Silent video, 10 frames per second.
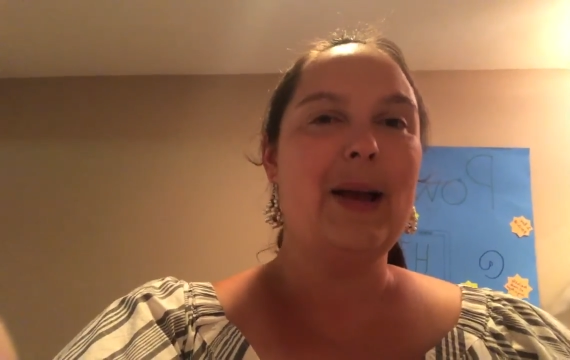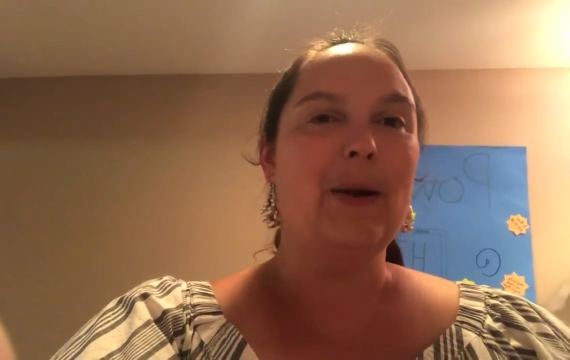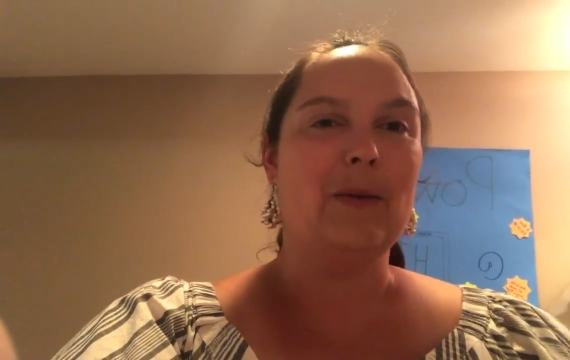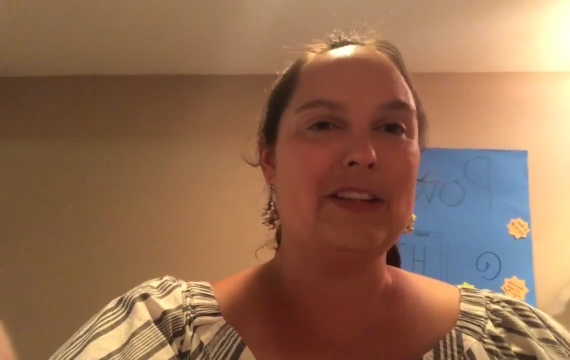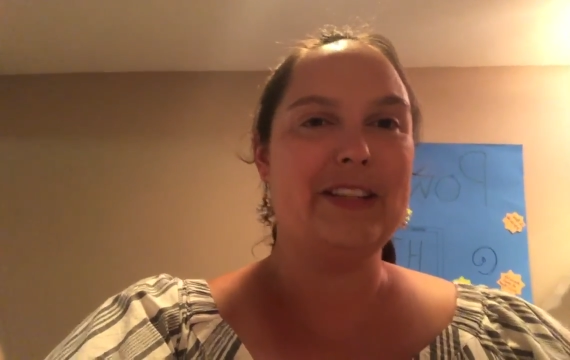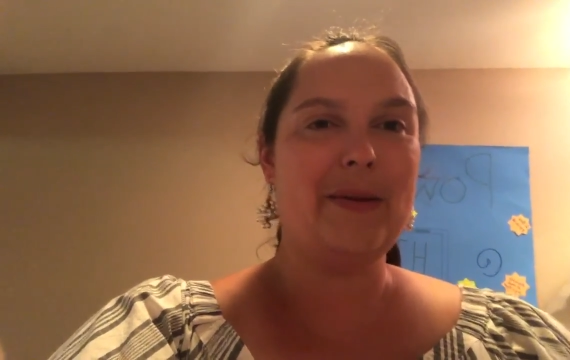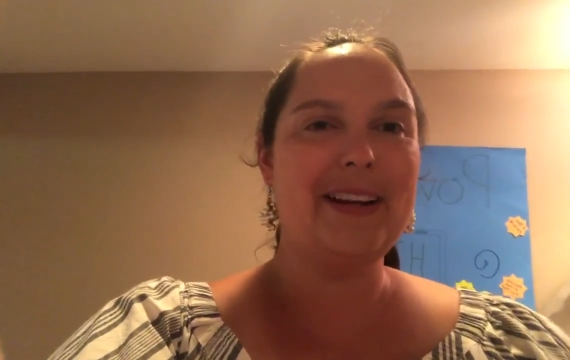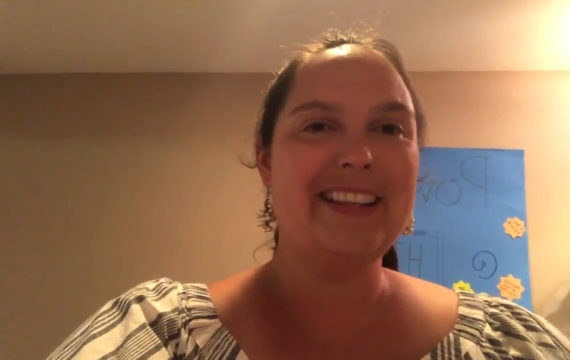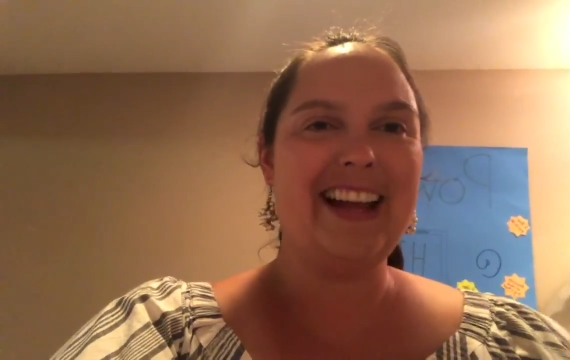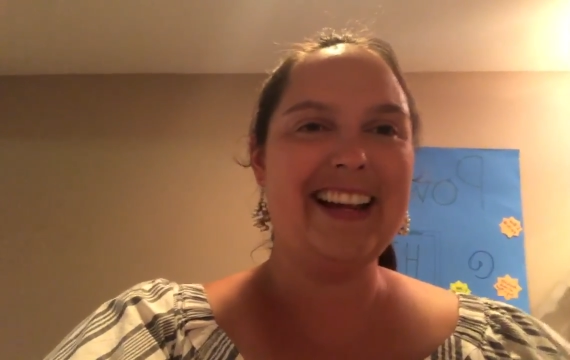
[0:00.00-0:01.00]
We're so
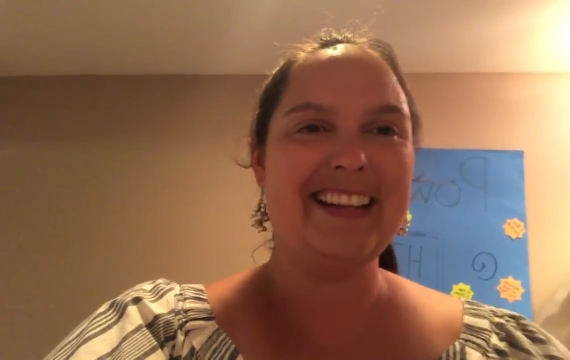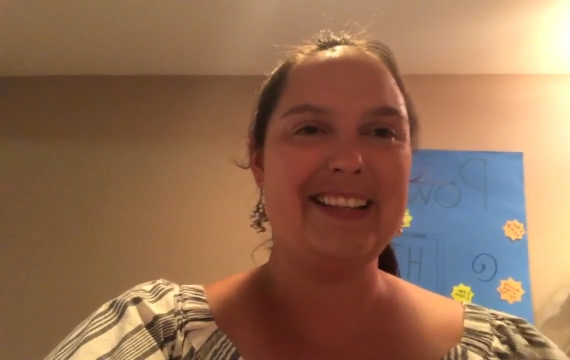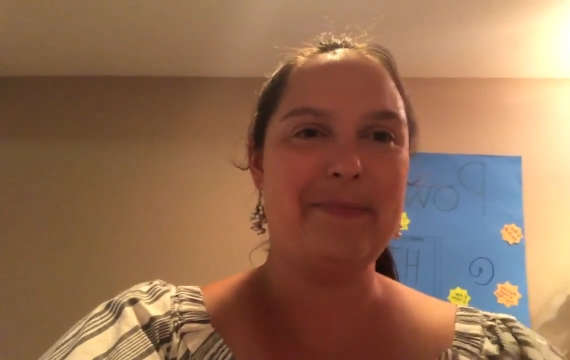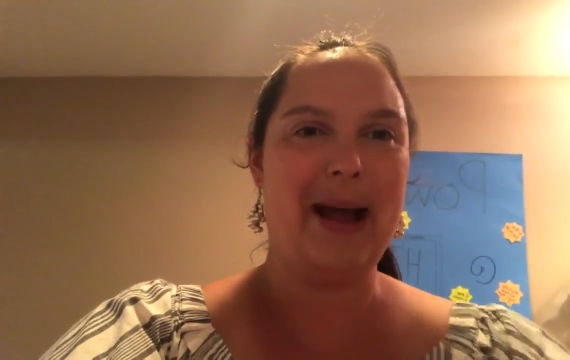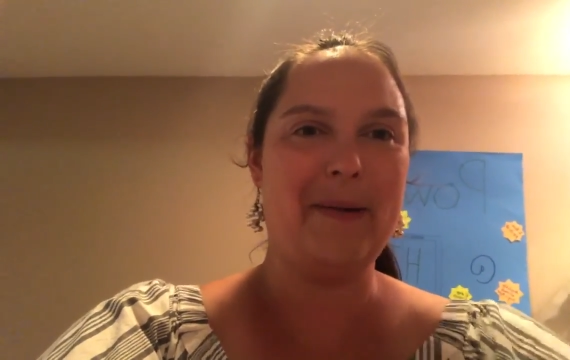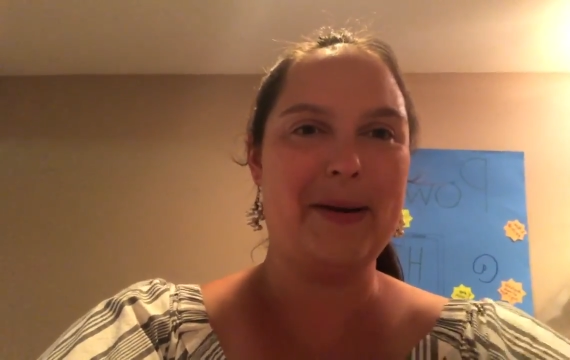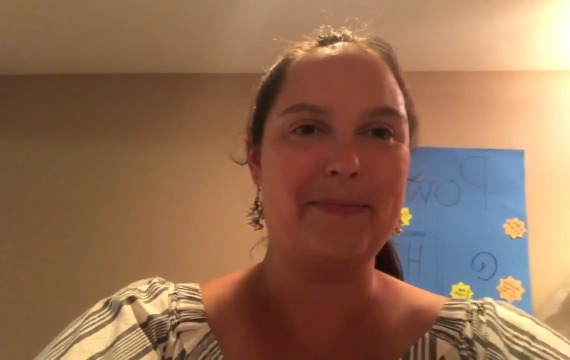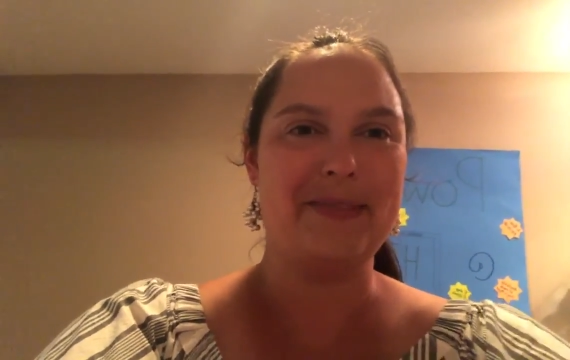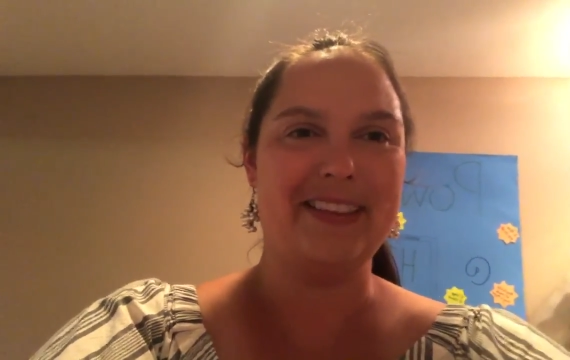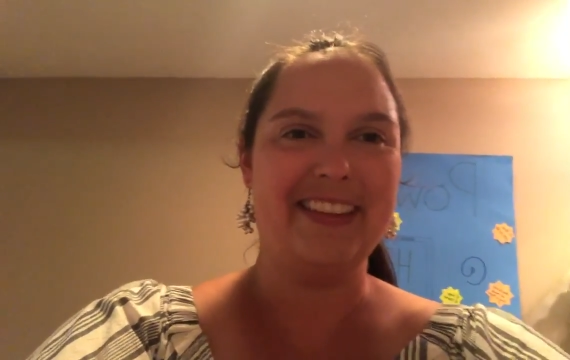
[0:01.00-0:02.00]
excited to power up
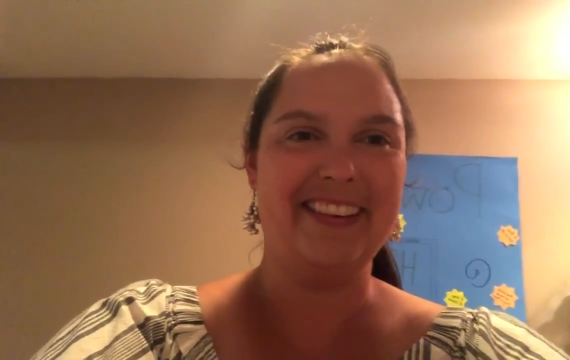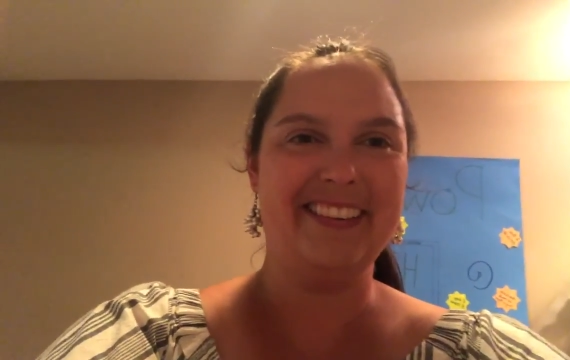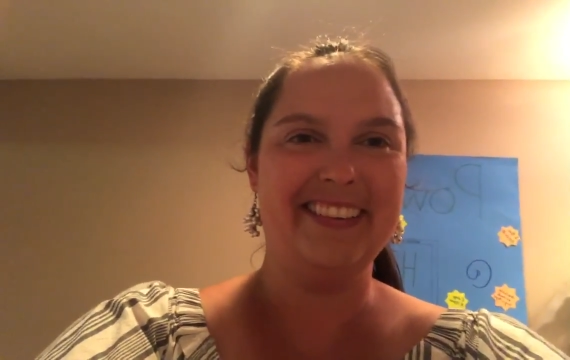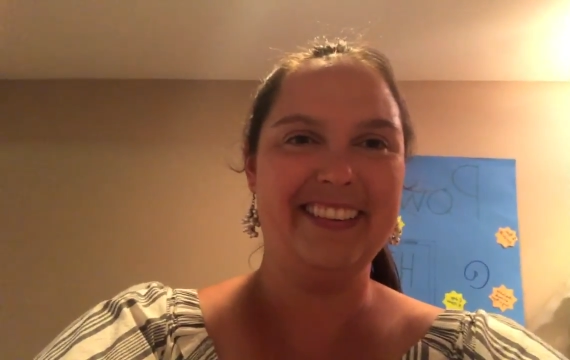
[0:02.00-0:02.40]
with you.